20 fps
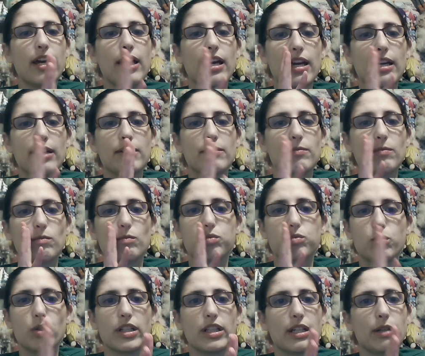It
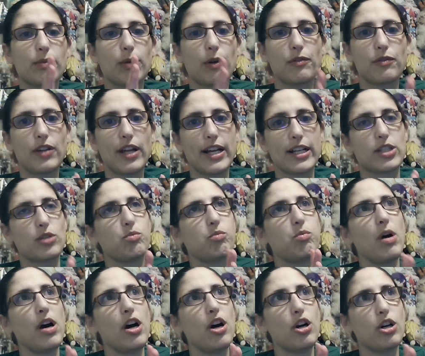really reflects
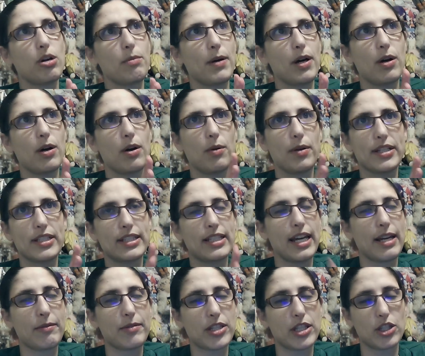what Okubo is
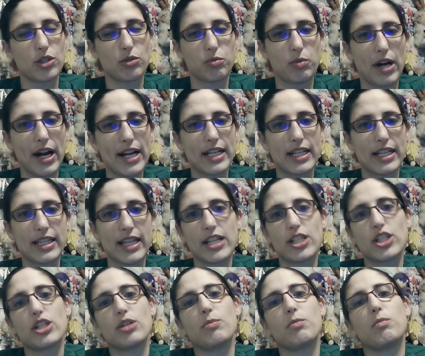saying with this writing, that
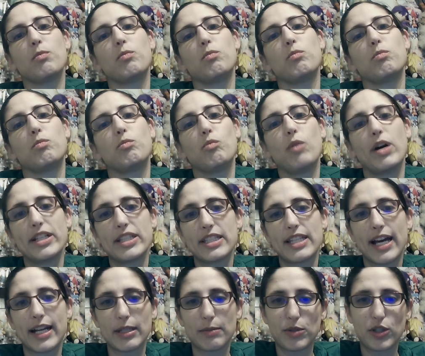she once
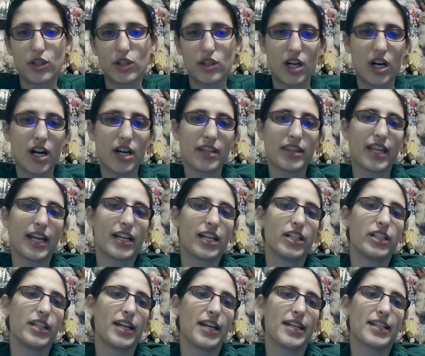had a pure heart that
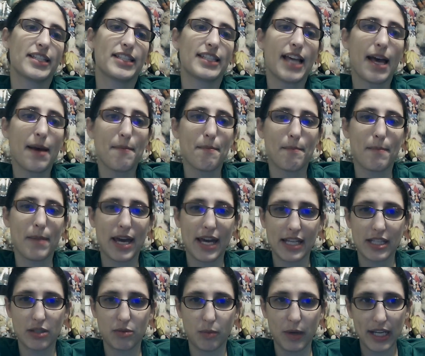could accept
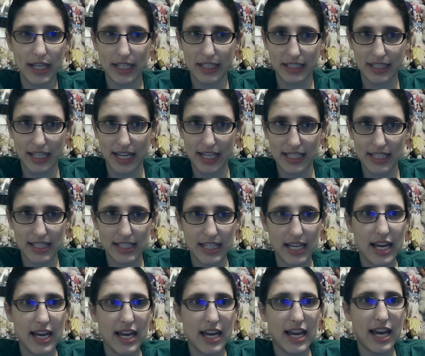man's wickedness.
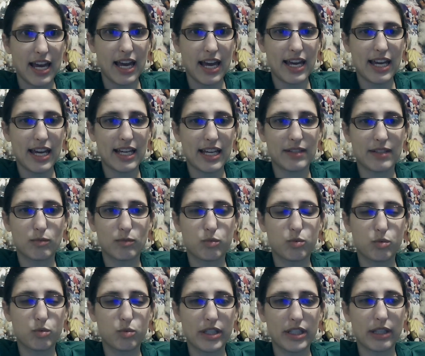It
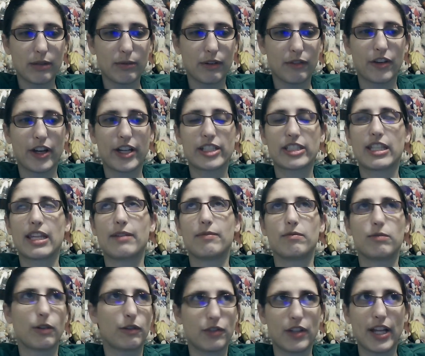really
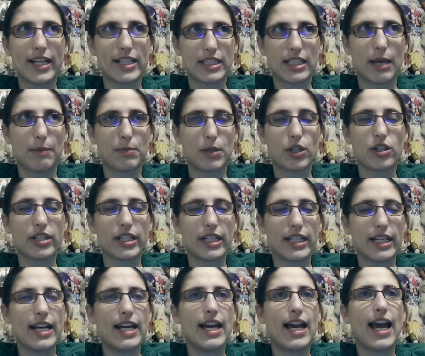reflects that
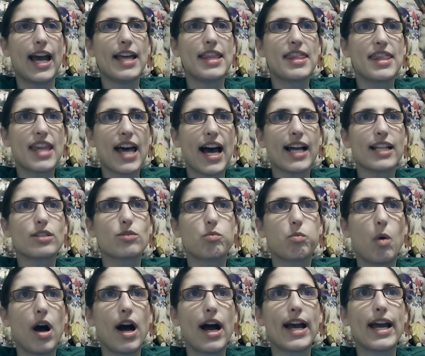purity. And that's
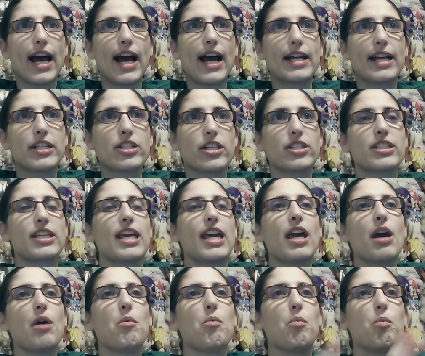why I just
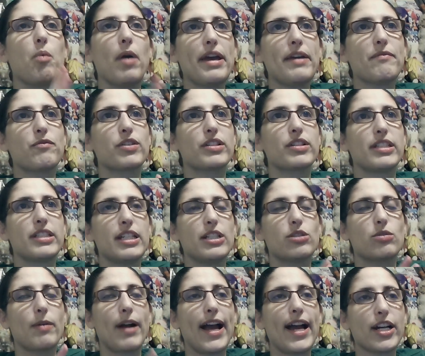can't wait for this
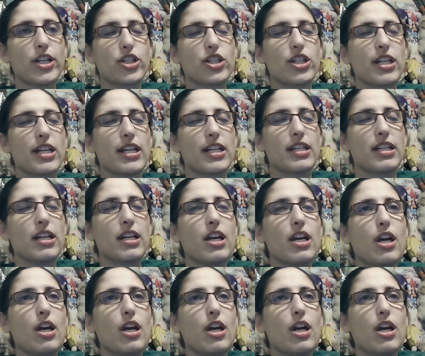interaction